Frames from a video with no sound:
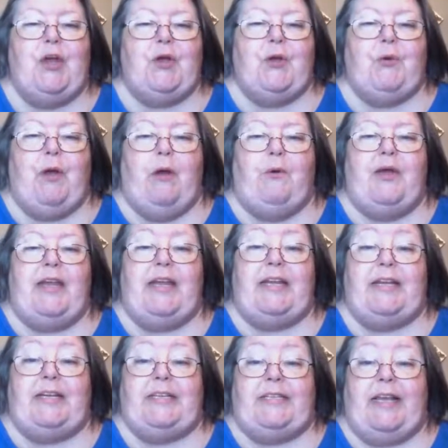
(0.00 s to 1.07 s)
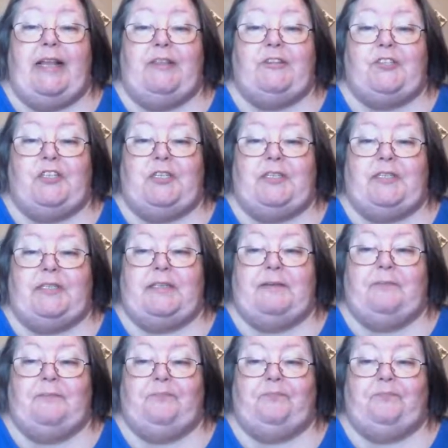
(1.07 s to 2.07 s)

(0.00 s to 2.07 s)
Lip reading: growing in intelligence.